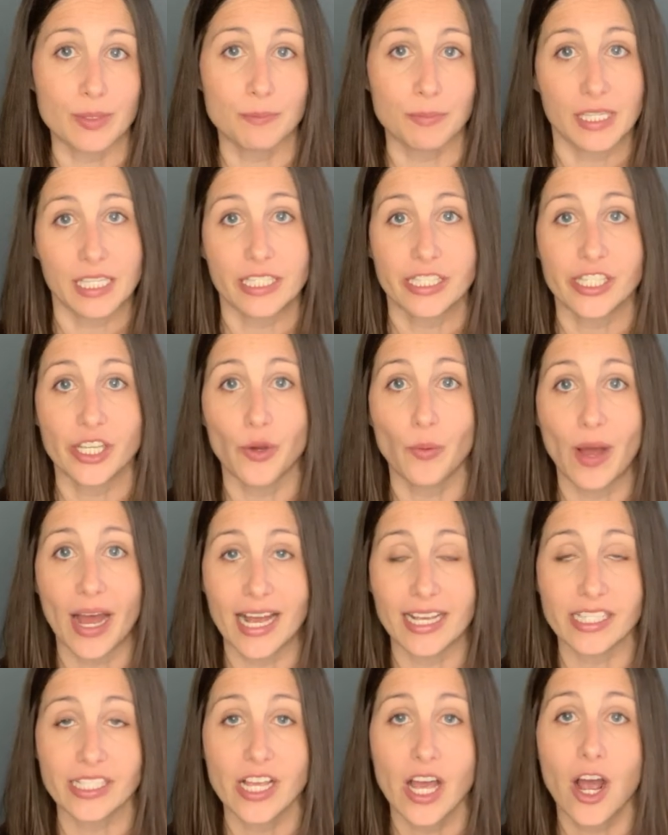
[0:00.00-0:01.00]
in
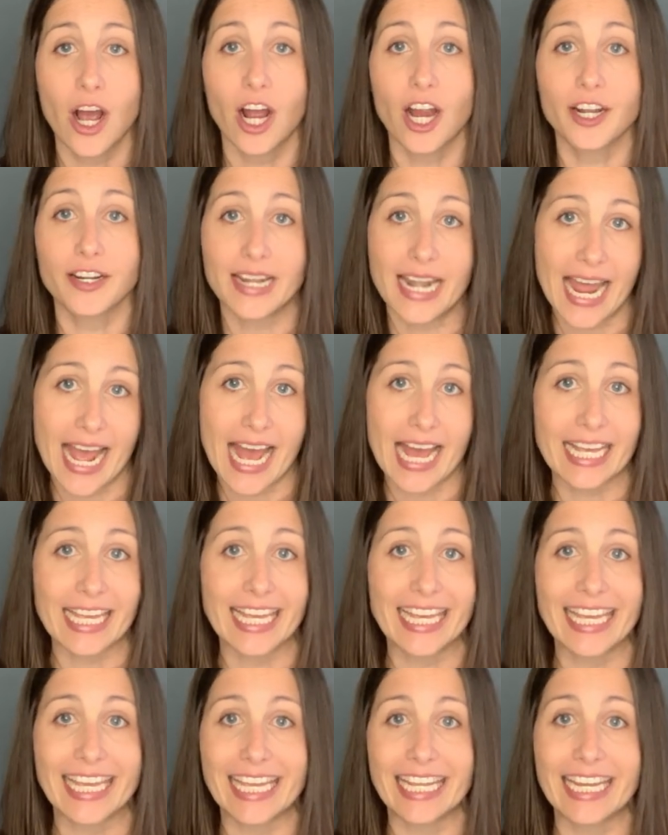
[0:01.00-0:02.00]
PCOS are NAC,
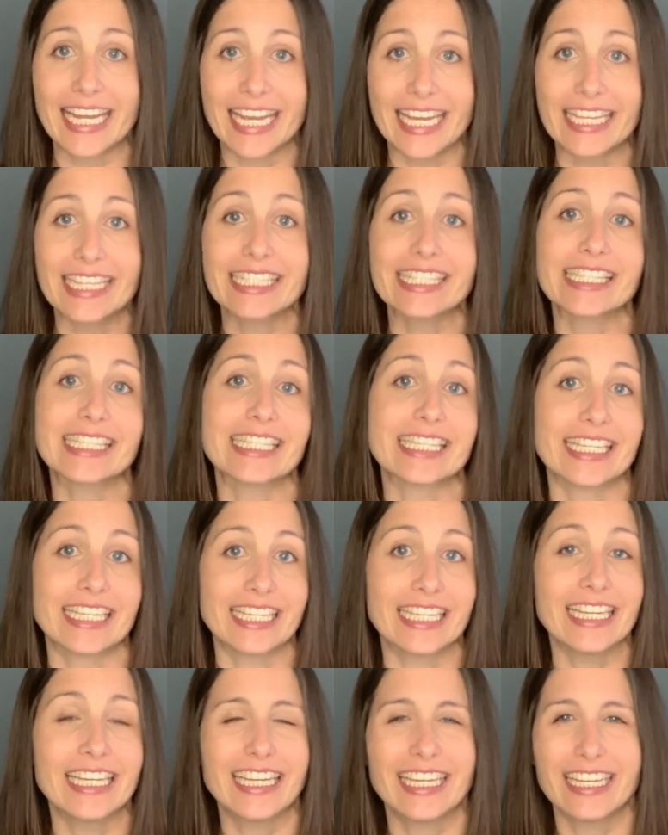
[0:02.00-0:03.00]

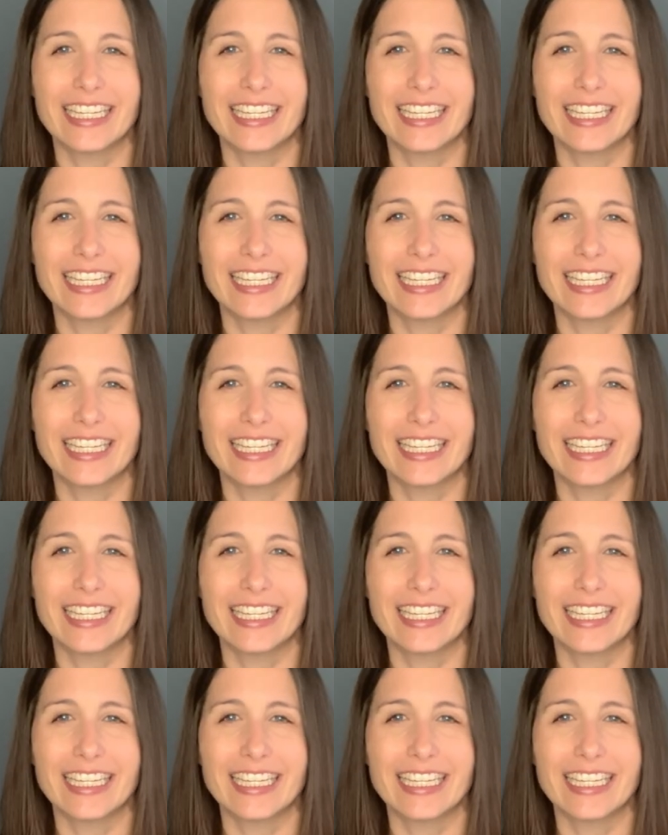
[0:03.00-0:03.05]
NAC,